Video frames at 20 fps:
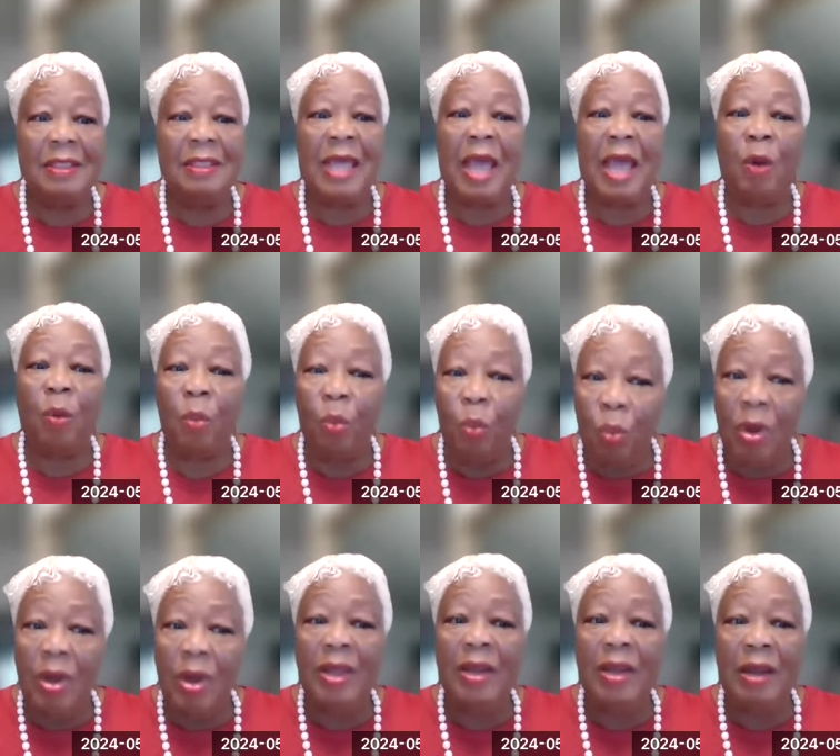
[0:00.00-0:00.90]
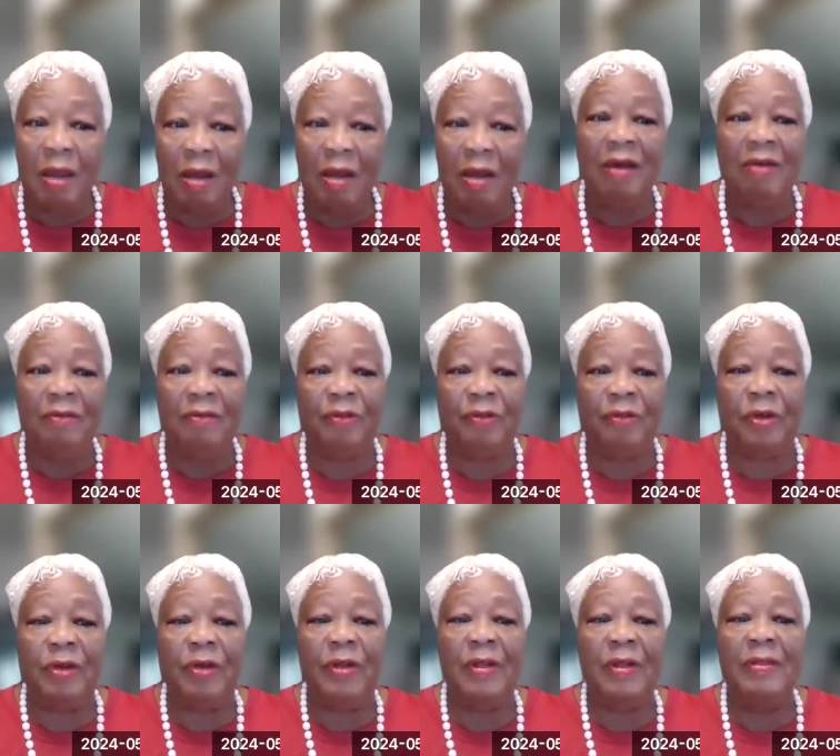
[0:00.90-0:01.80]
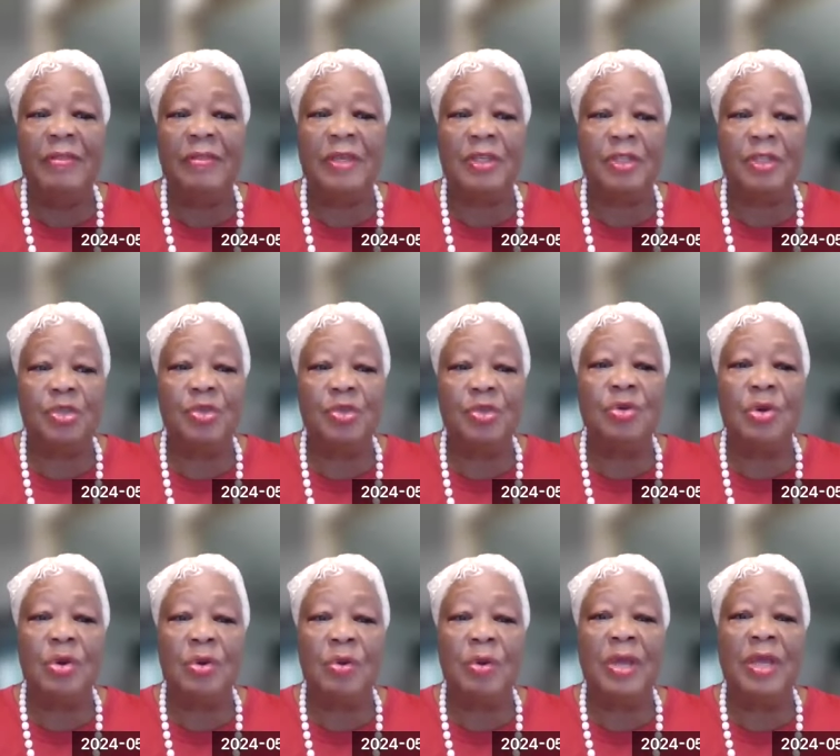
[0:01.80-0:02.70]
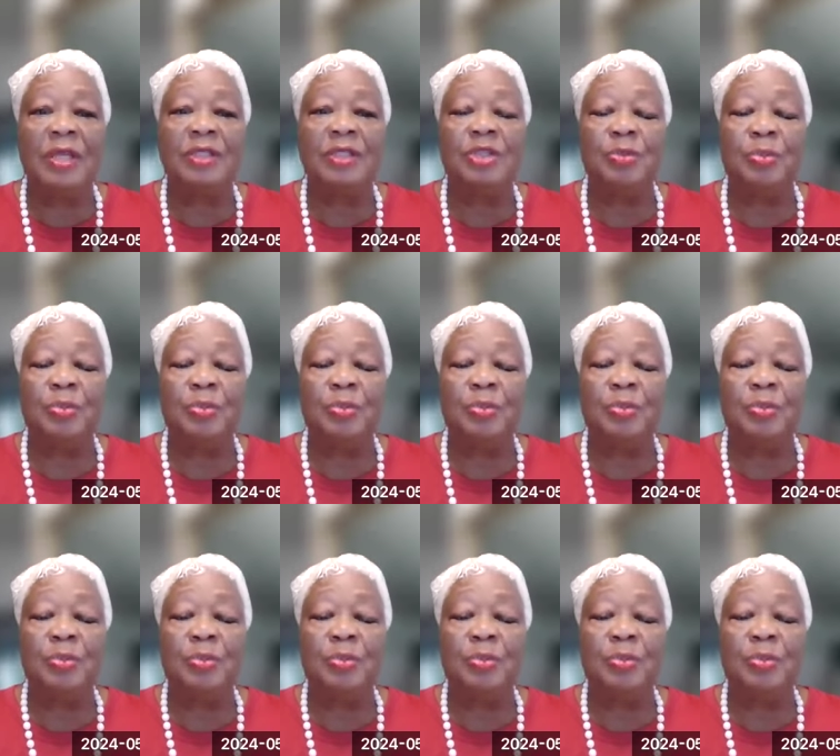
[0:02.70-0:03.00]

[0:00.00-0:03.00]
that one offer that you're going